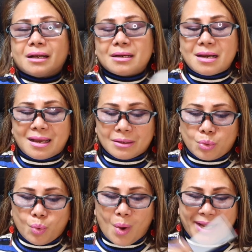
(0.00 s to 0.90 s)

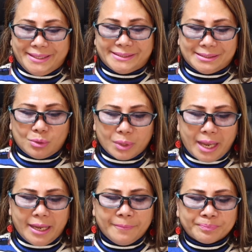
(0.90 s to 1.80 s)
clockwise.
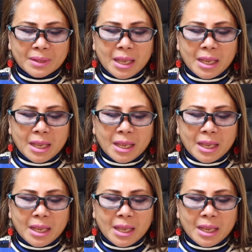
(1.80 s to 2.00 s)
Okay?